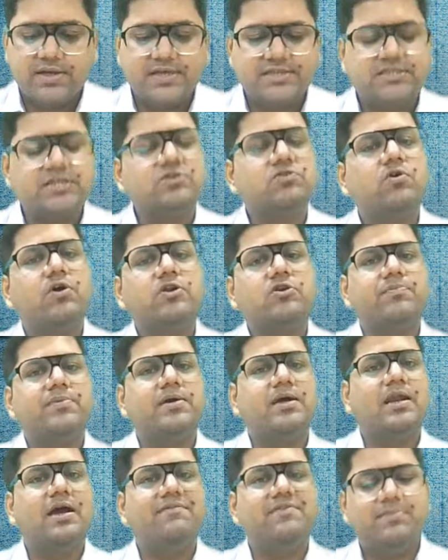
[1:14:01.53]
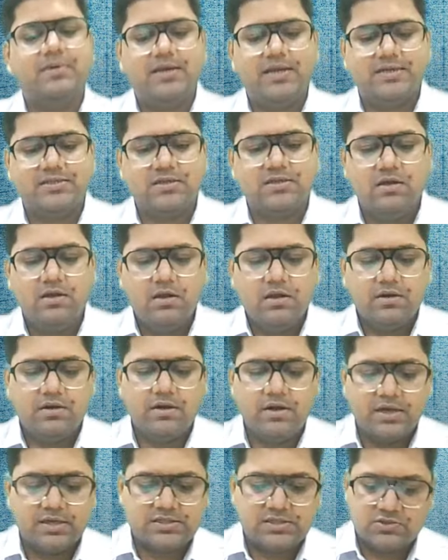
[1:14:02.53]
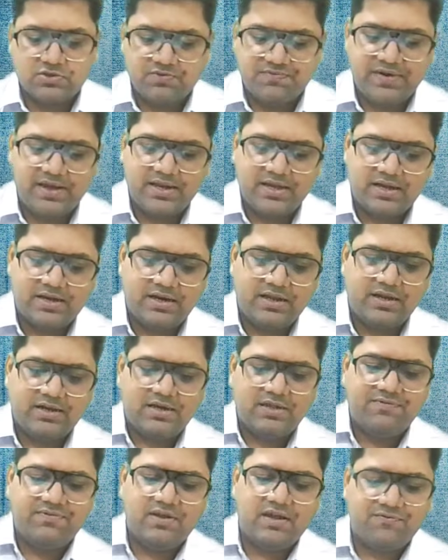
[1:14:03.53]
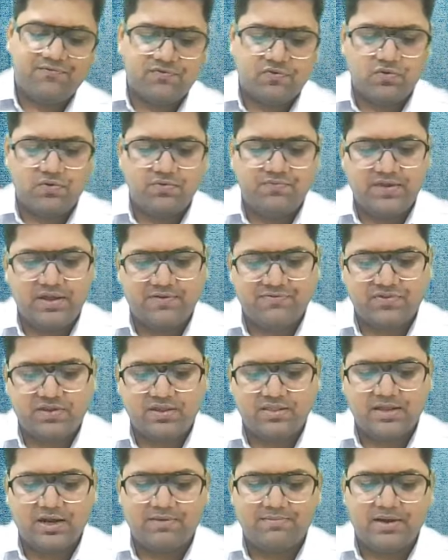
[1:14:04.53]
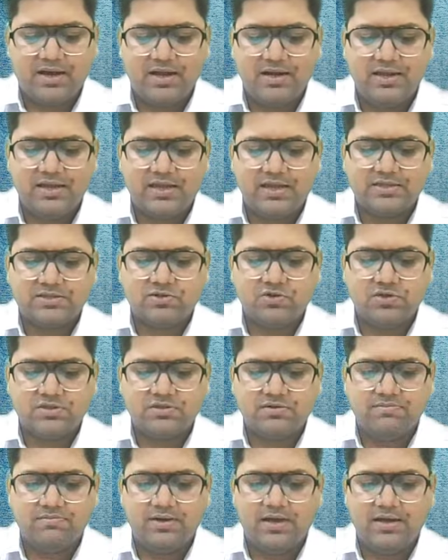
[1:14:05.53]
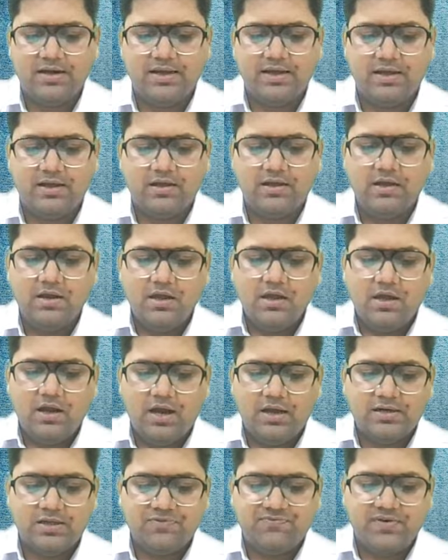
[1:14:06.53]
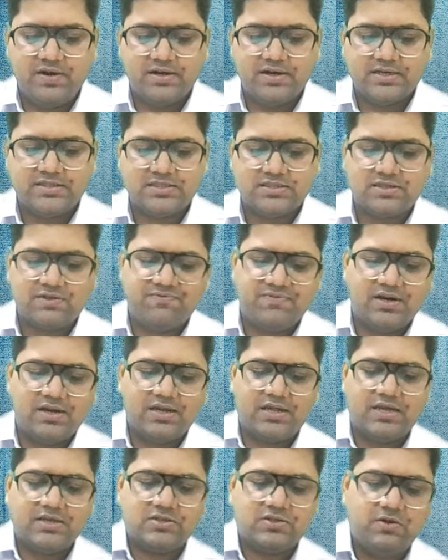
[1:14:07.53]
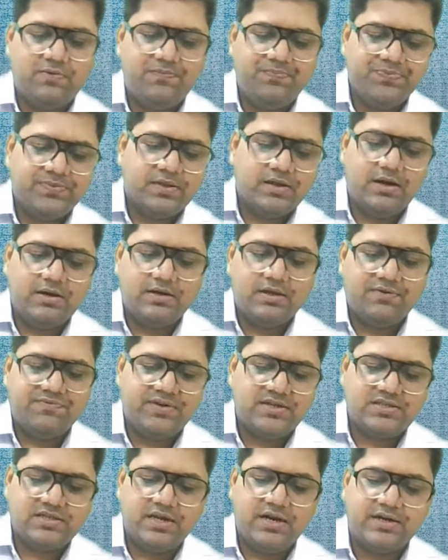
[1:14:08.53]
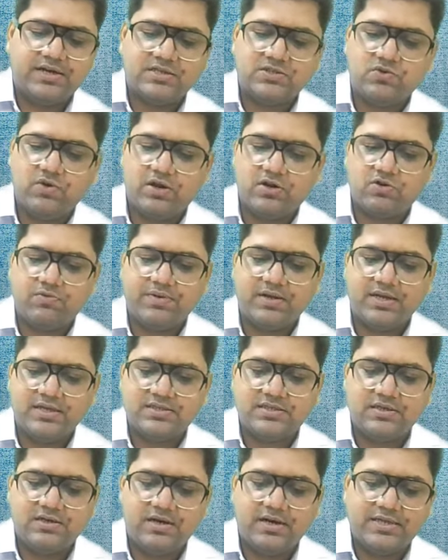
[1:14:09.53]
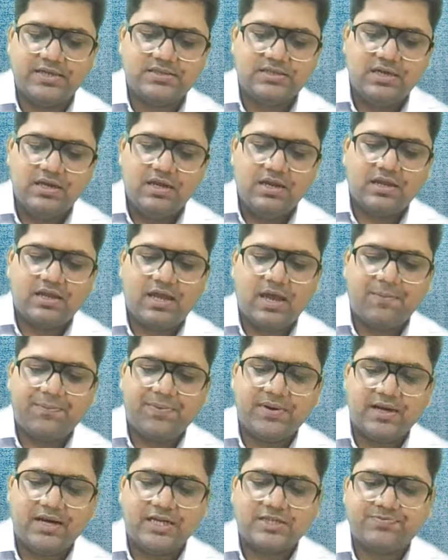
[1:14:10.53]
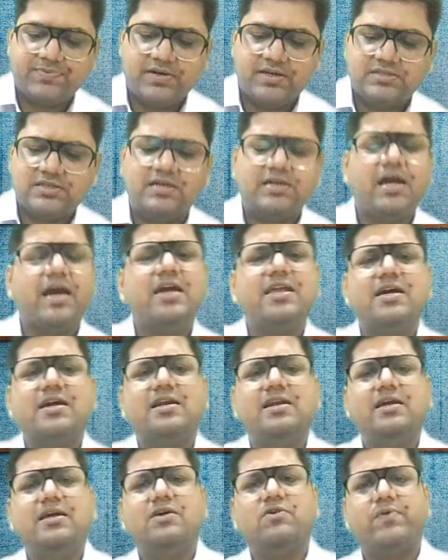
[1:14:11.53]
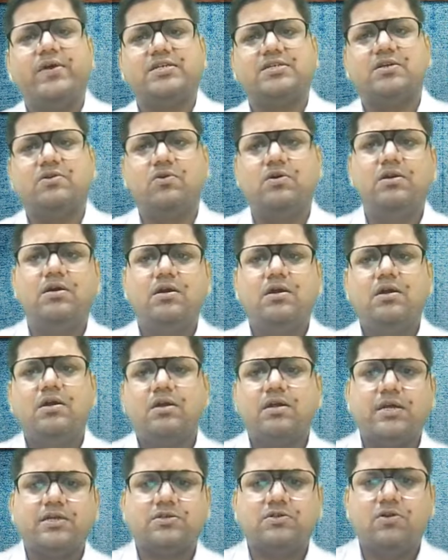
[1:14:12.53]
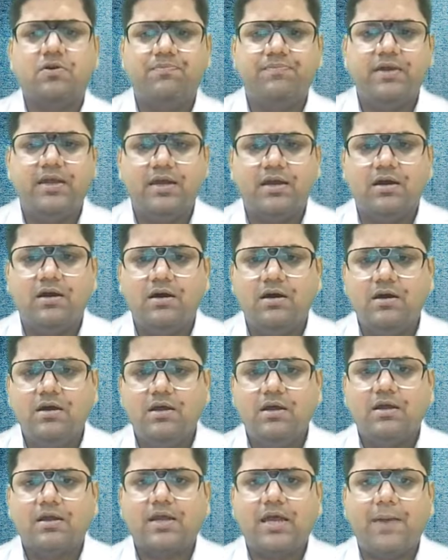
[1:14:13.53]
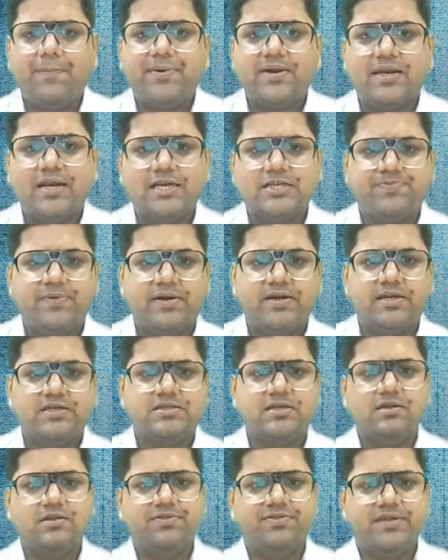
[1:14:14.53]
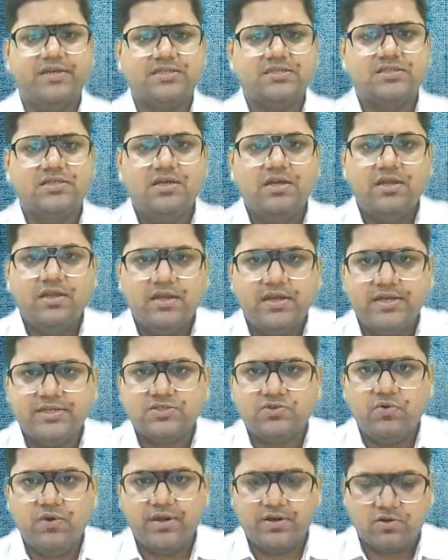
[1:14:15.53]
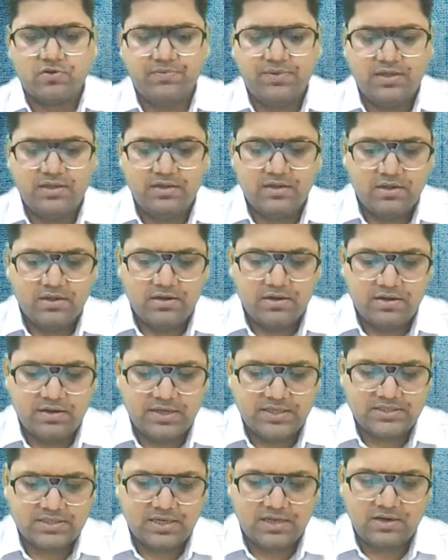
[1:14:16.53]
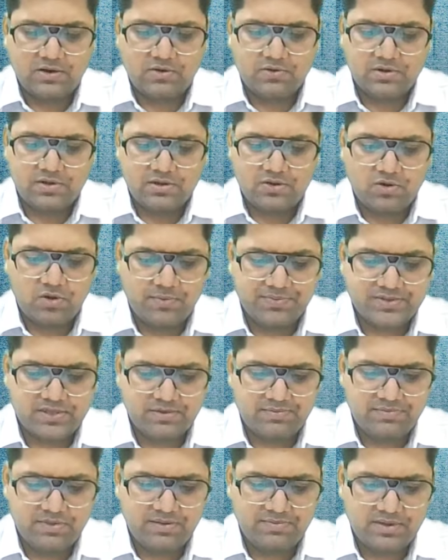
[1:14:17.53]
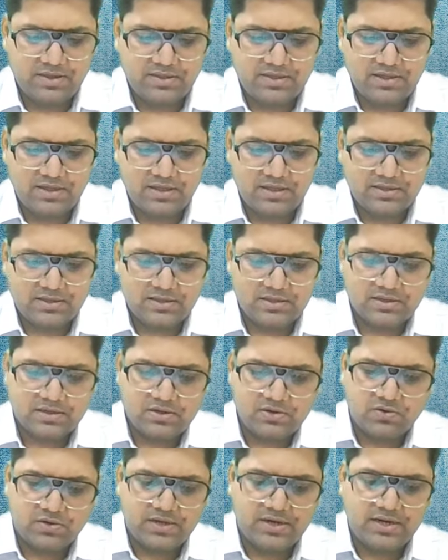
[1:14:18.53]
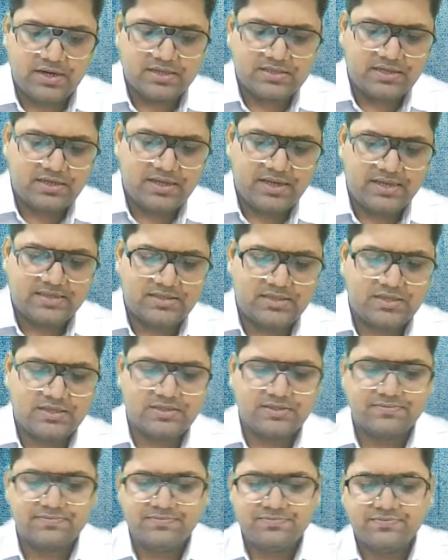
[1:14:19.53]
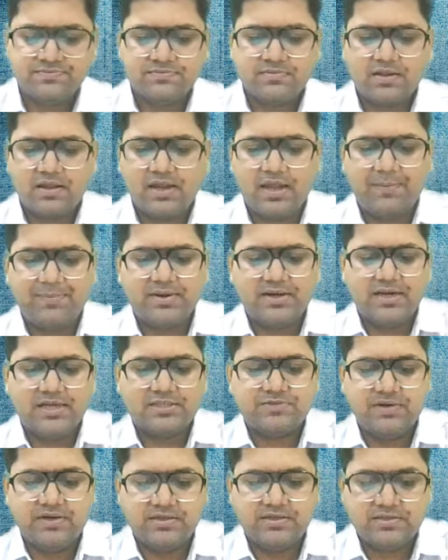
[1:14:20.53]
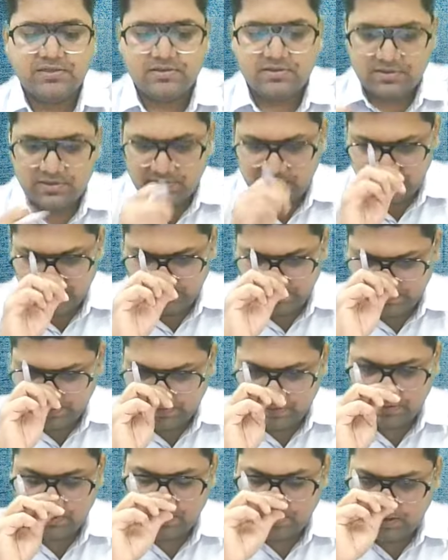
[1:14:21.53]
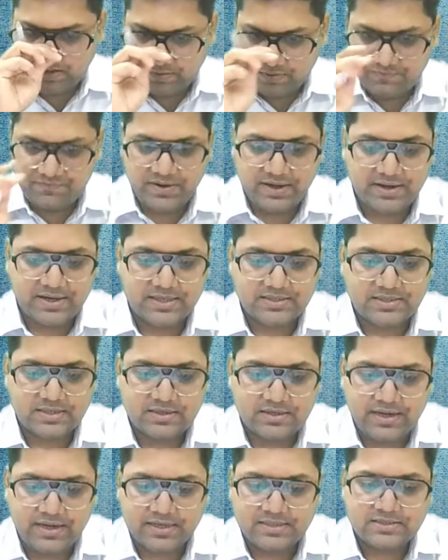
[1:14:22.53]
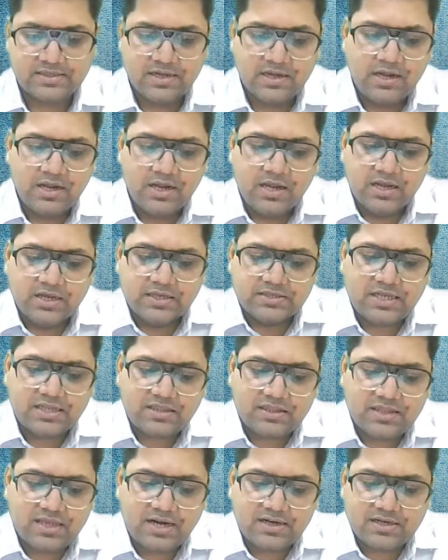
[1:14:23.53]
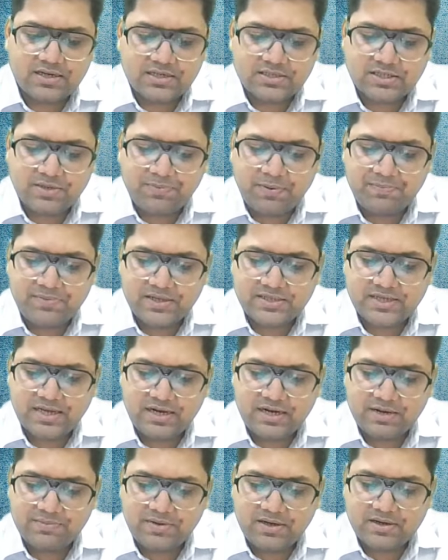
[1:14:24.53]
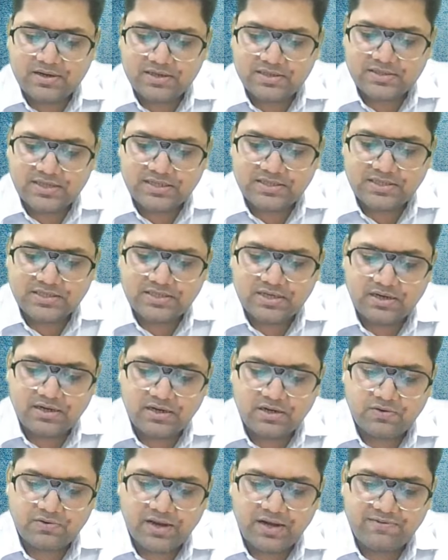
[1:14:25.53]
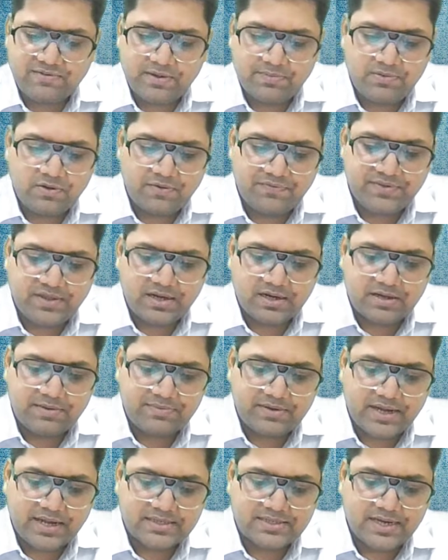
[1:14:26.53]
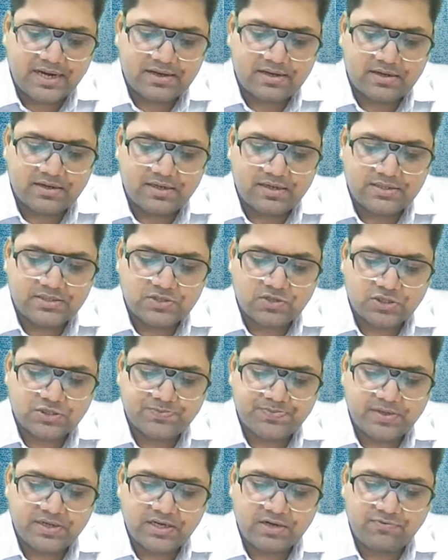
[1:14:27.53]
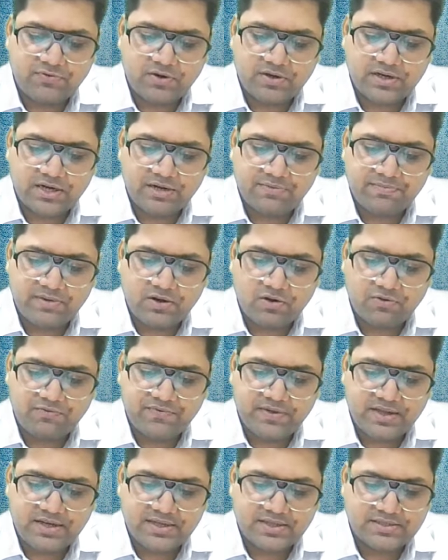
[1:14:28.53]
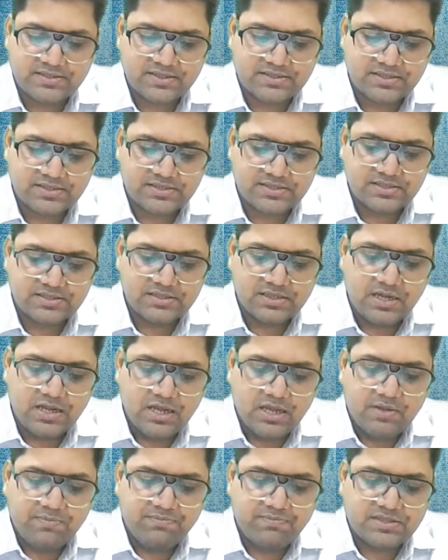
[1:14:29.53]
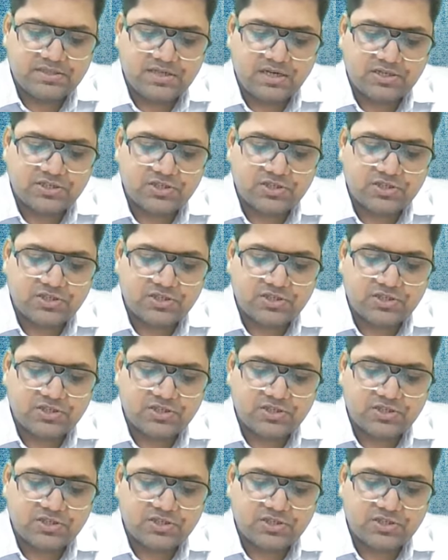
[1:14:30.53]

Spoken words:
Is it going to be allowable as a deduction? So very clearly we have seen that Mahale case law, Mahale Anand filter system wala case law, under which it is going to be considered as capital expenditure. Directly question on case law. Being a capital expenditure, this is going to be disallowed. Option B mein diya, no deduction as it is capital expenditure. Fantastic. Next, Satya Trust, a public charitable trust registered under 12 AB of the Income Tax Act, runs hospital for treatment of various diseases. Mr.